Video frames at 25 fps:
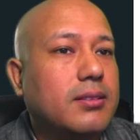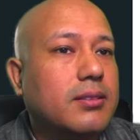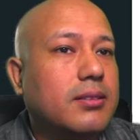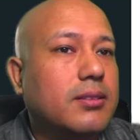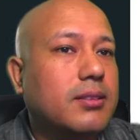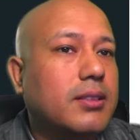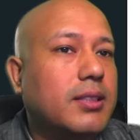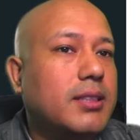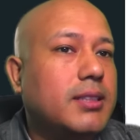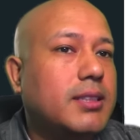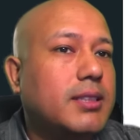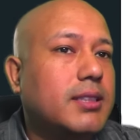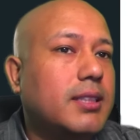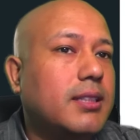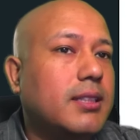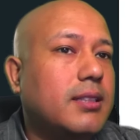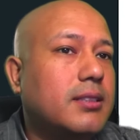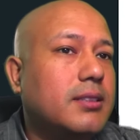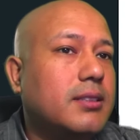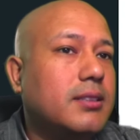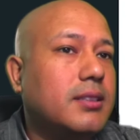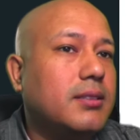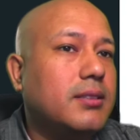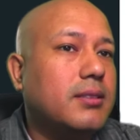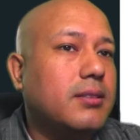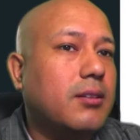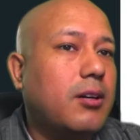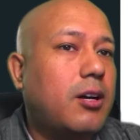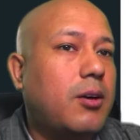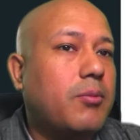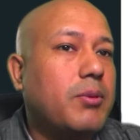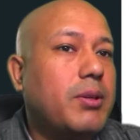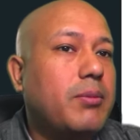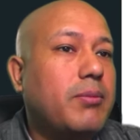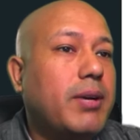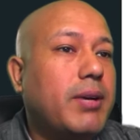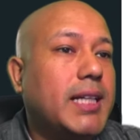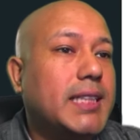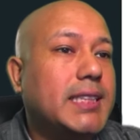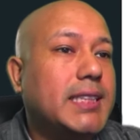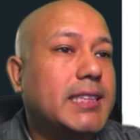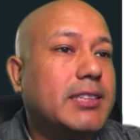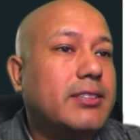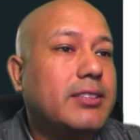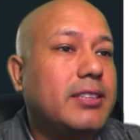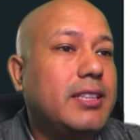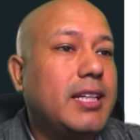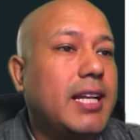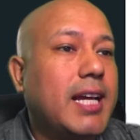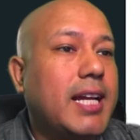it says optimize 3
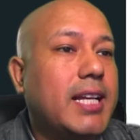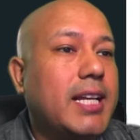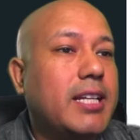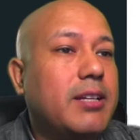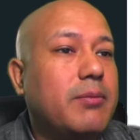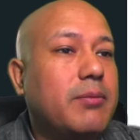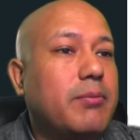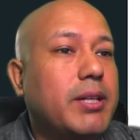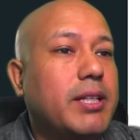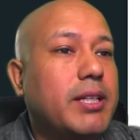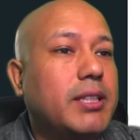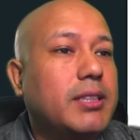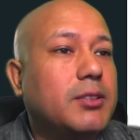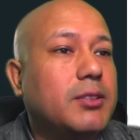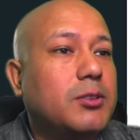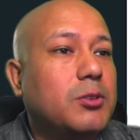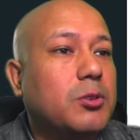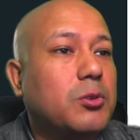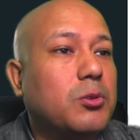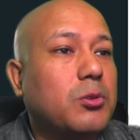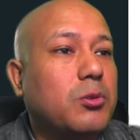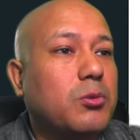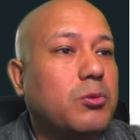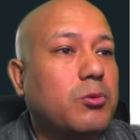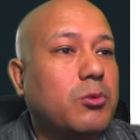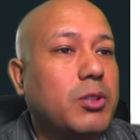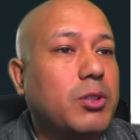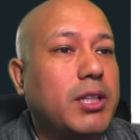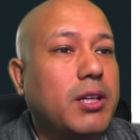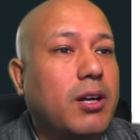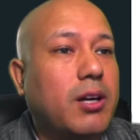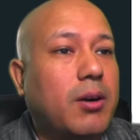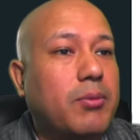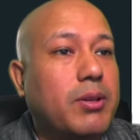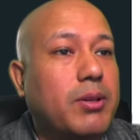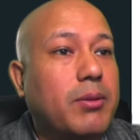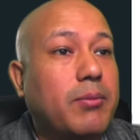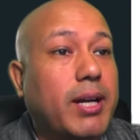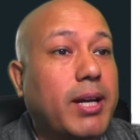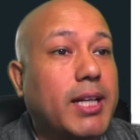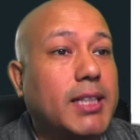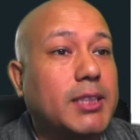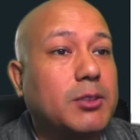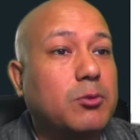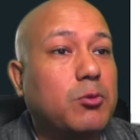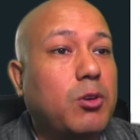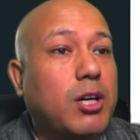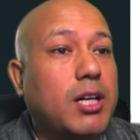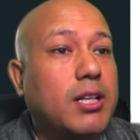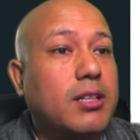landing page, so we optimized
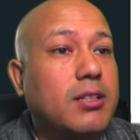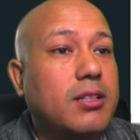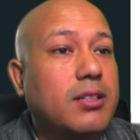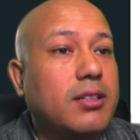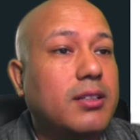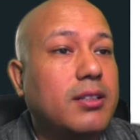1.